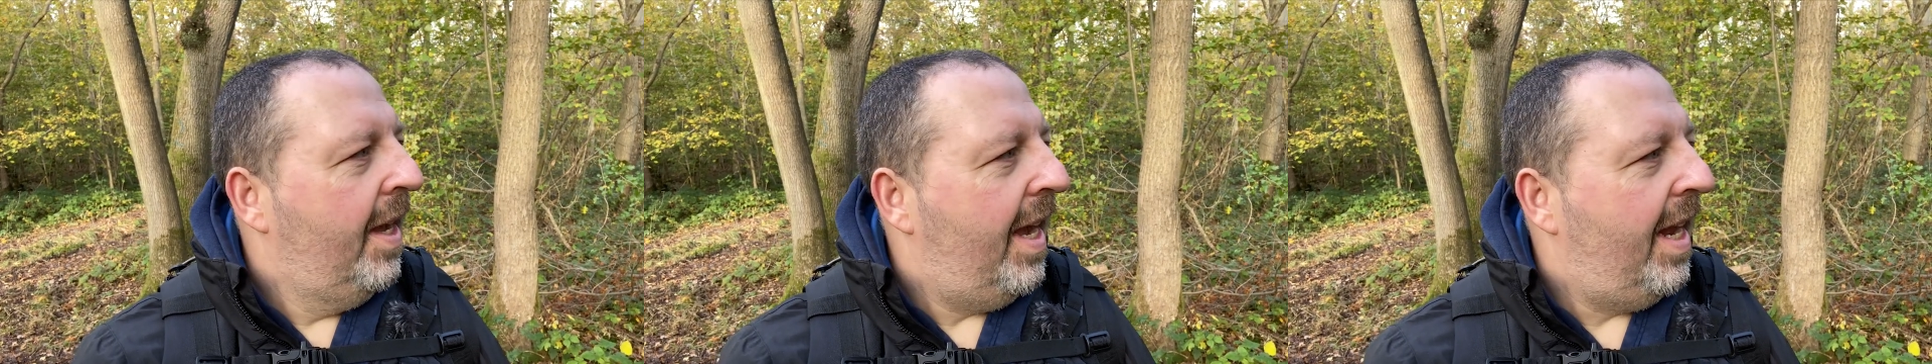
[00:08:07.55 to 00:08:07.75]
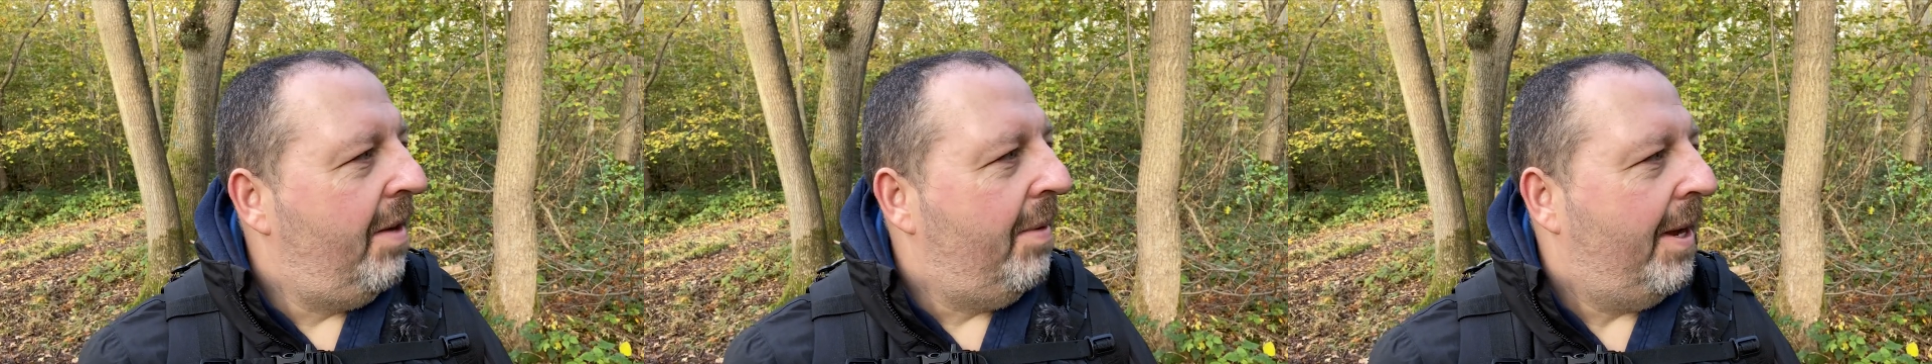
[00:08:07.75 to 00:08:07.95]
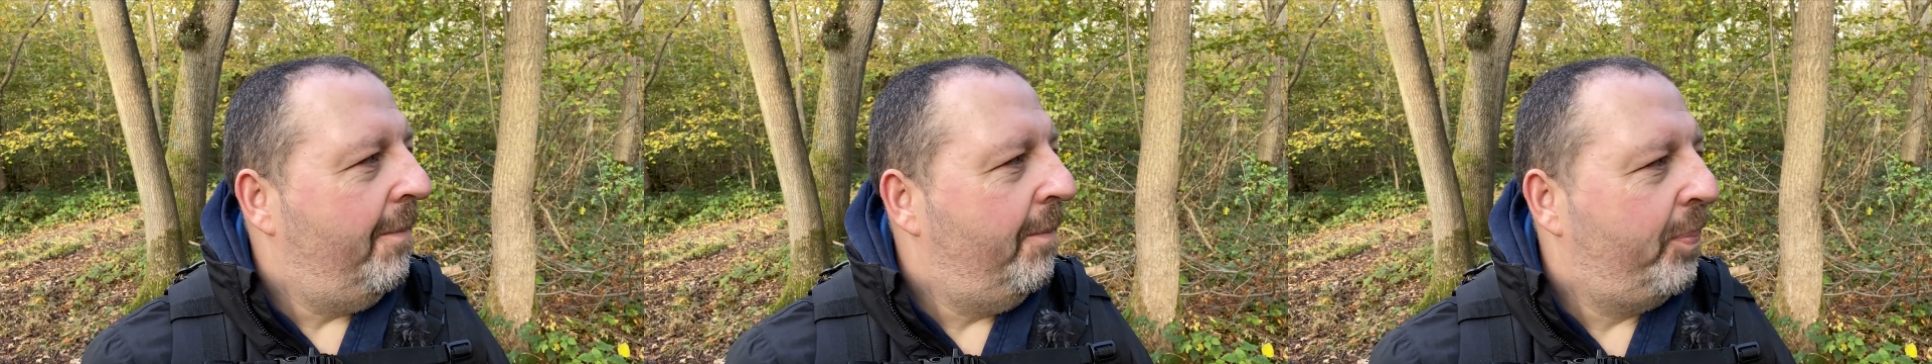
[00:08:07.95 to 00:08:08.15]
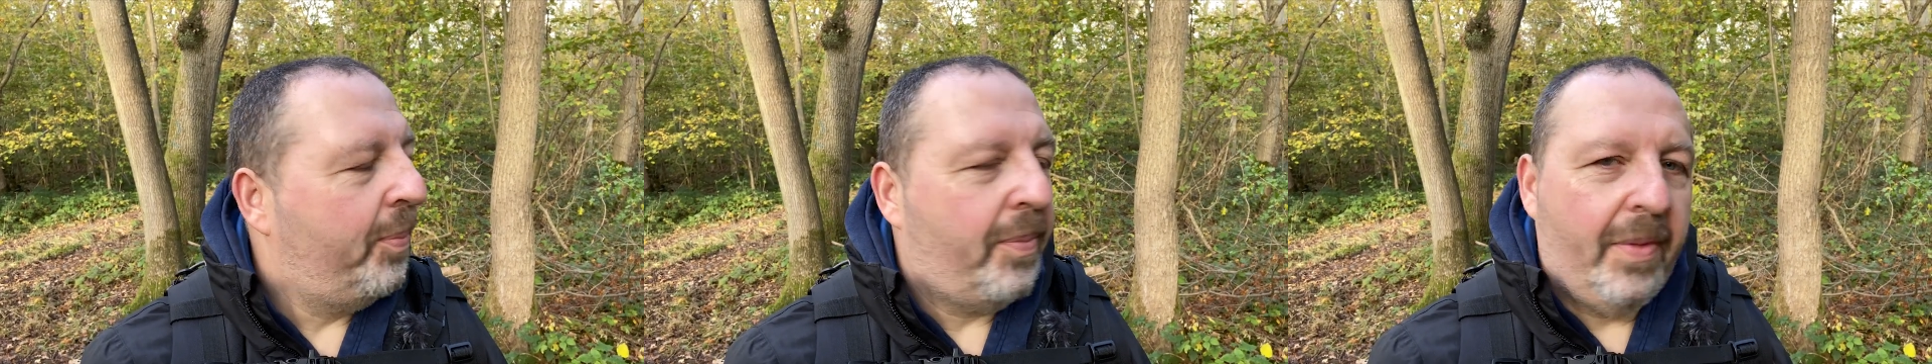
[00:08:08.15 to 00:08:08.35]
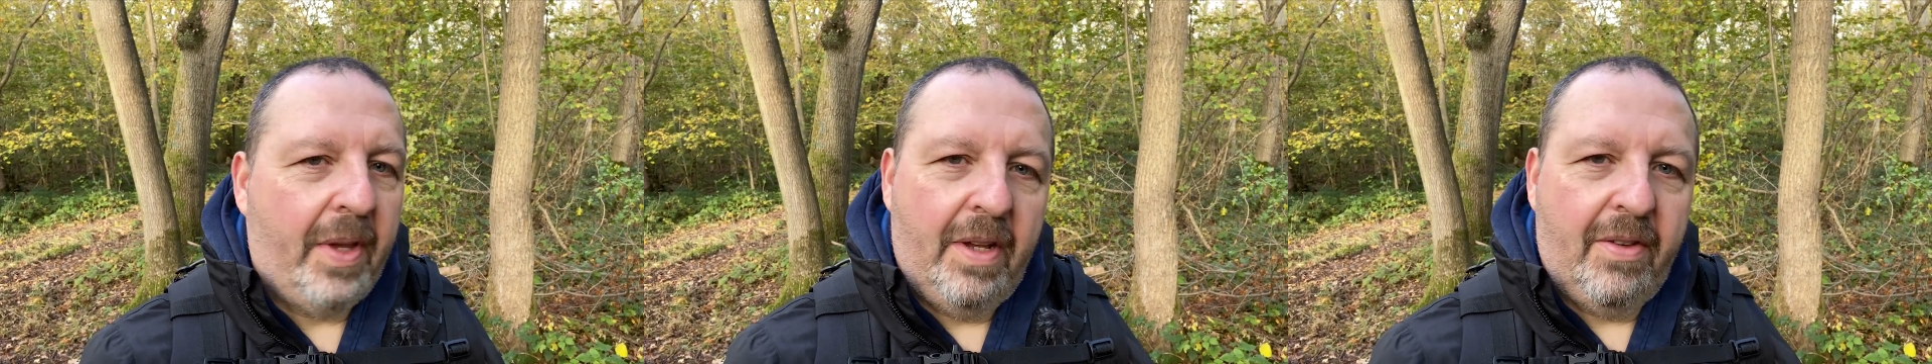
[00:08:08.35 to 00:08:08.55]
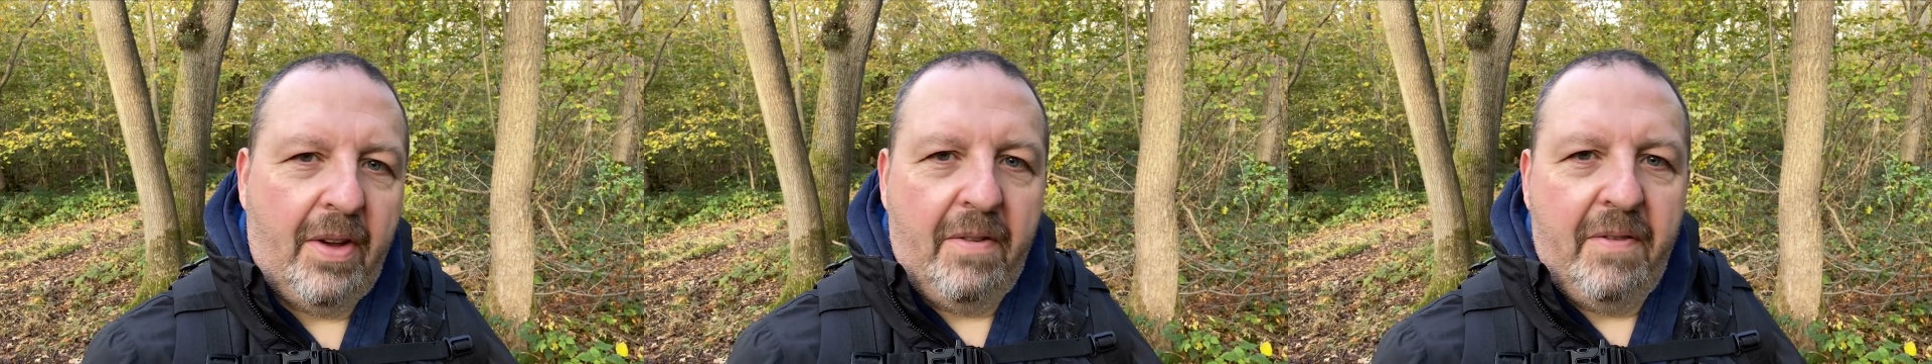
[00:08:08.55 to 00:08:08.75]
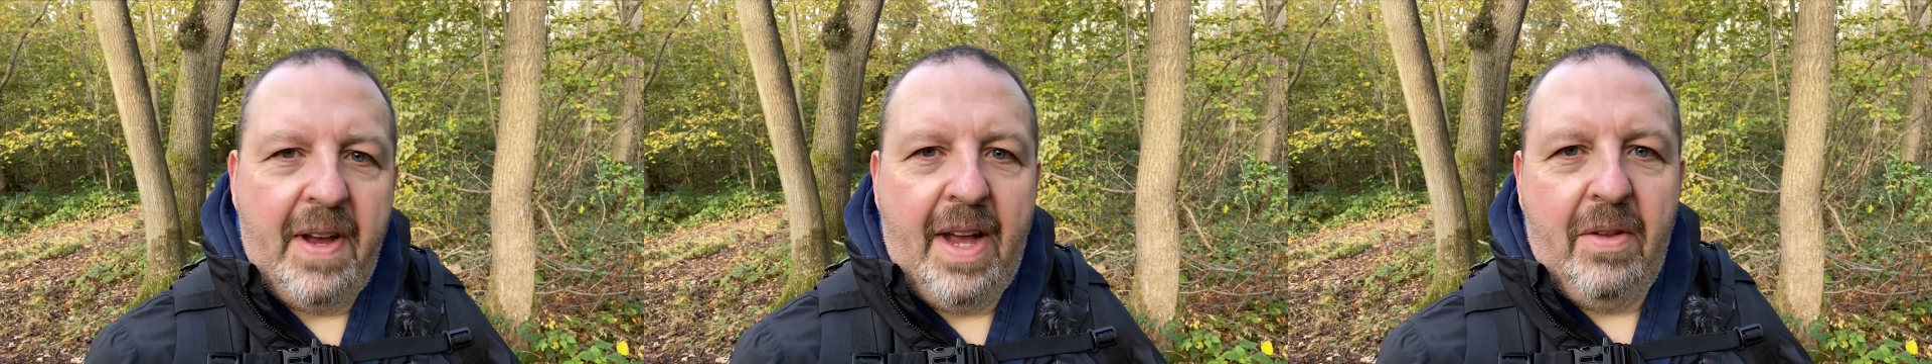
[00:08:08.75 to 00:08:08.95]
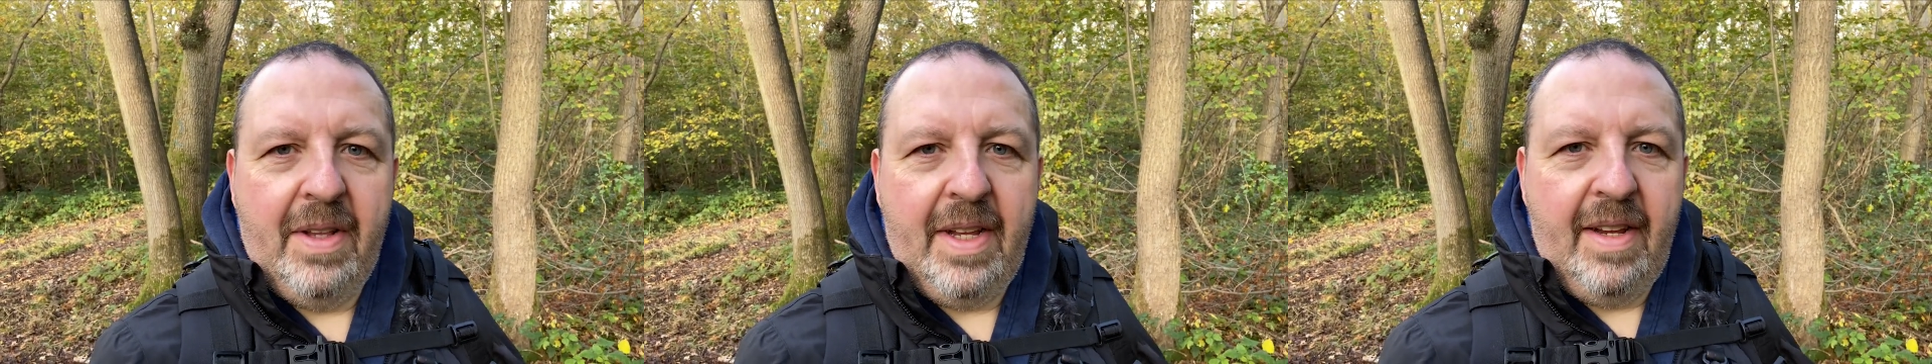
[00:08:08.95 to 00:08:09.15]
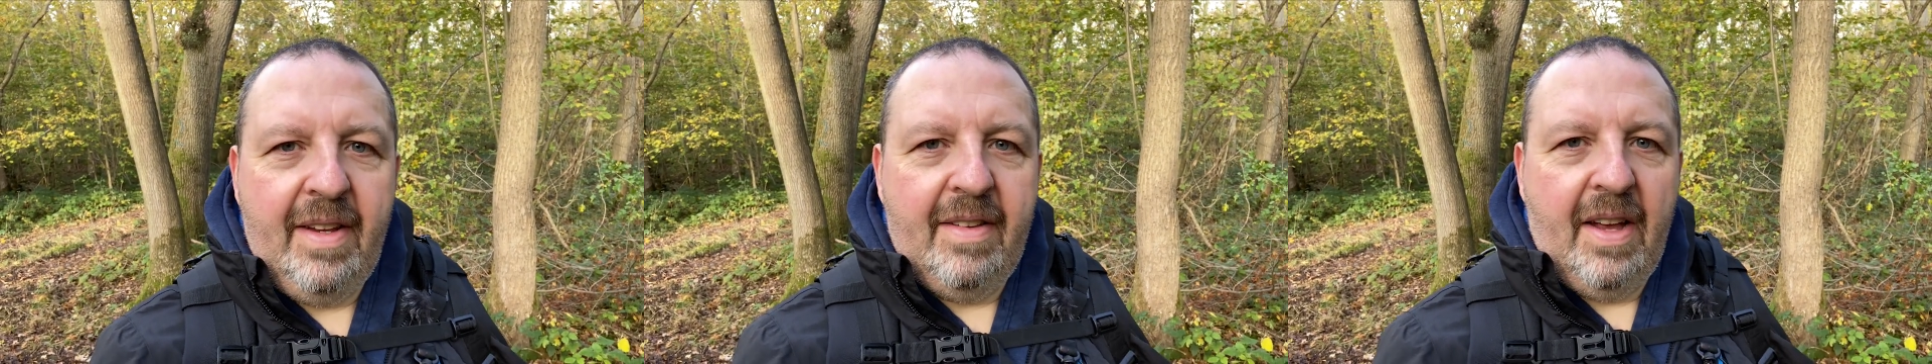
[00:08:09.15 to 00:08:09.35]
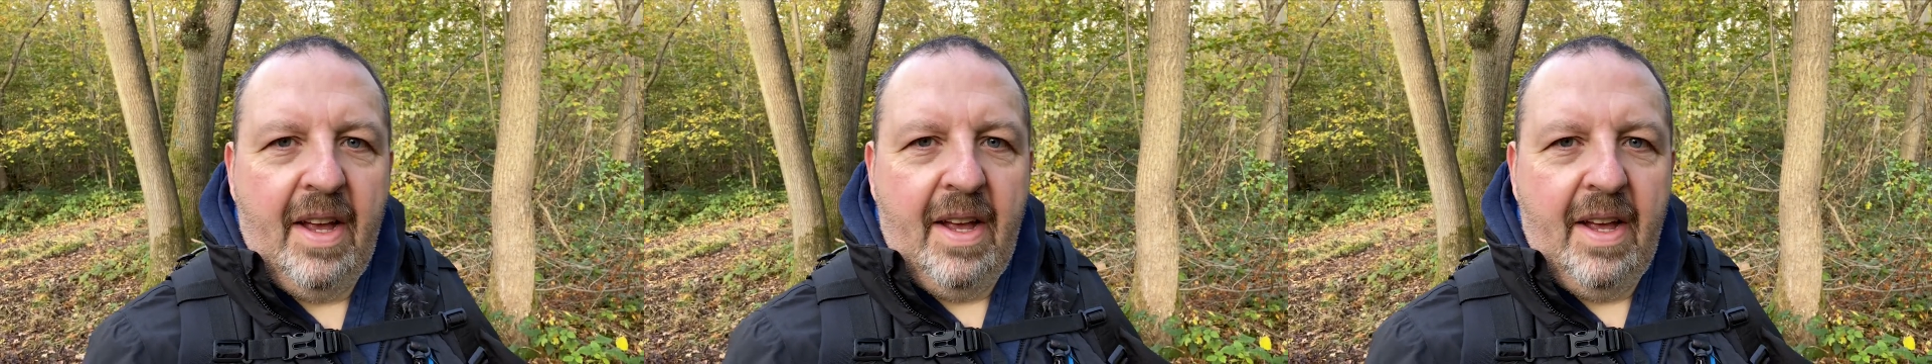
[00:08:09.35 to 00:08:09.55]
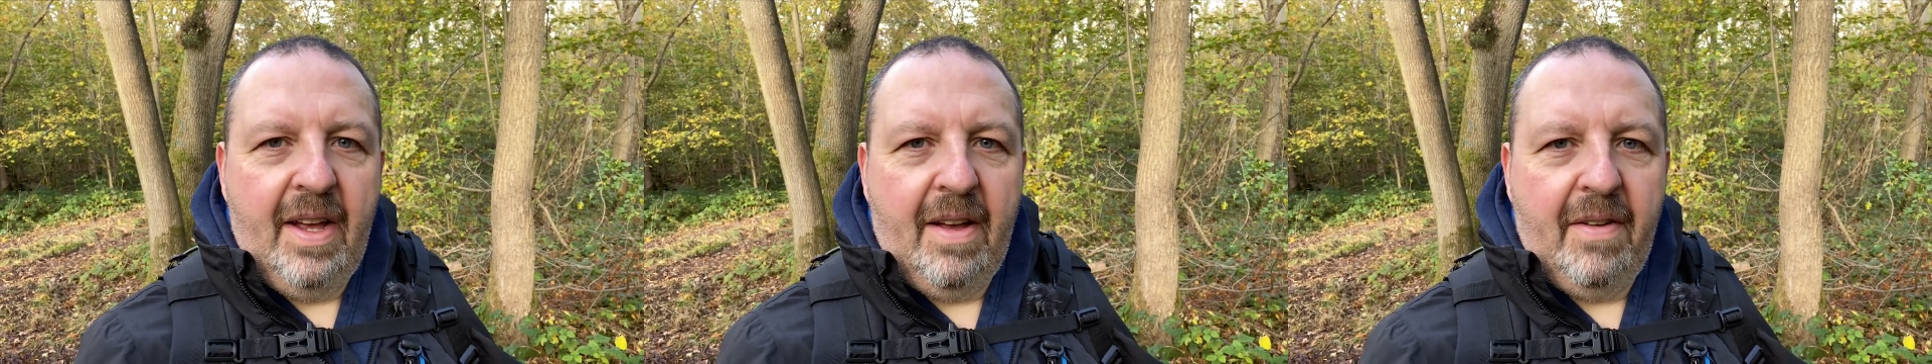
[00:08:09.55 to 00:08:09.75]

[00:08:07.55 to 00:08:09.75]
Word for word: Anyway, so I found these, uh,